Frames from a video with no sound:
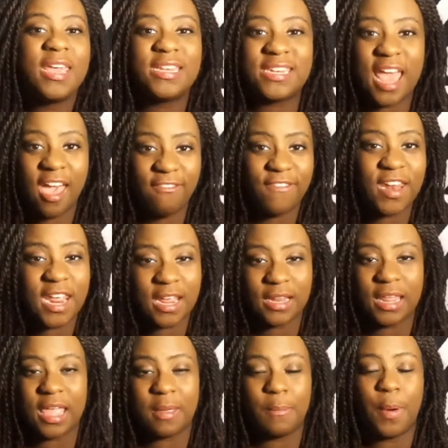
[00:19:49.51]

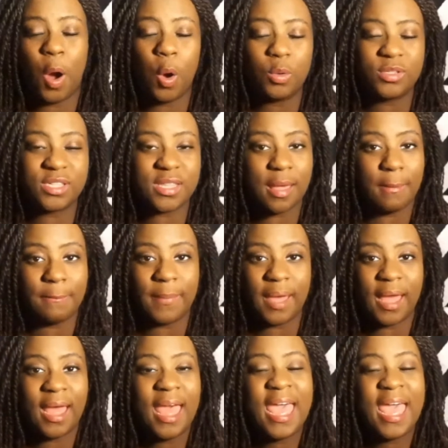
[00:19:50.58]
definitely post them